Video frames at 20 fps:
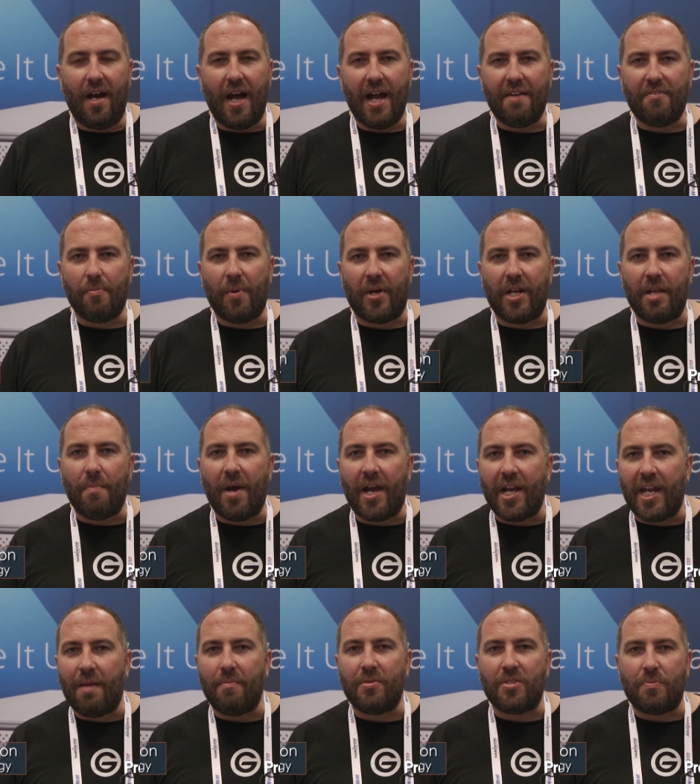Hi everybody,
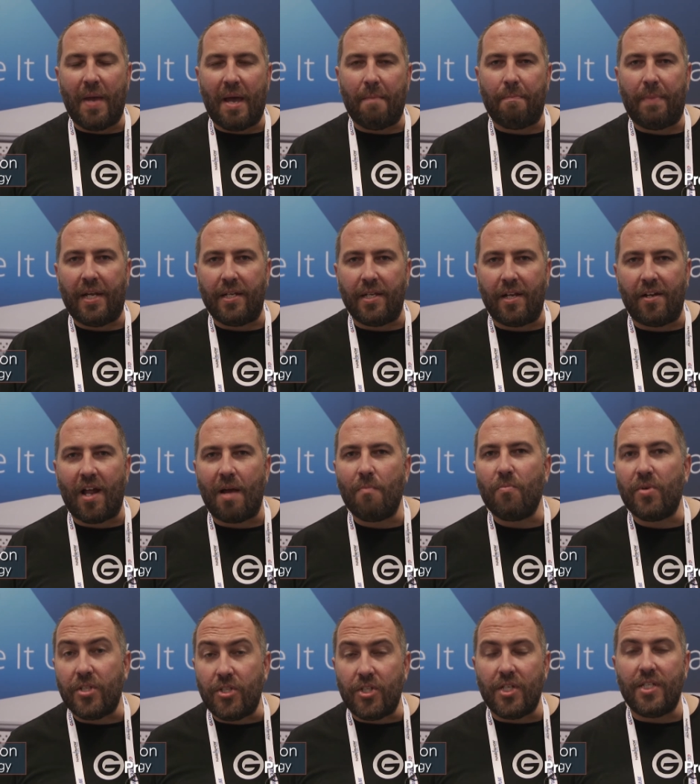my name is Matt Bennion and
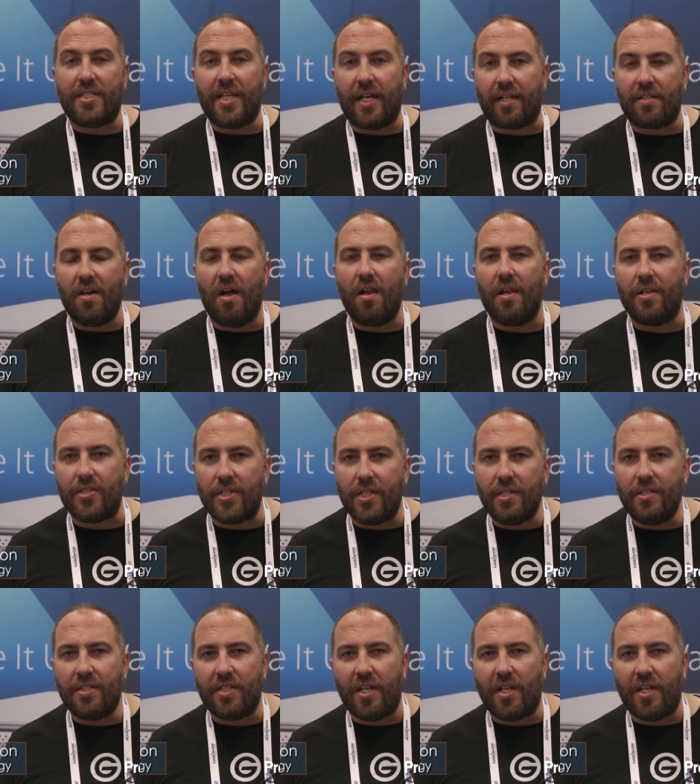I'm with G-Technology.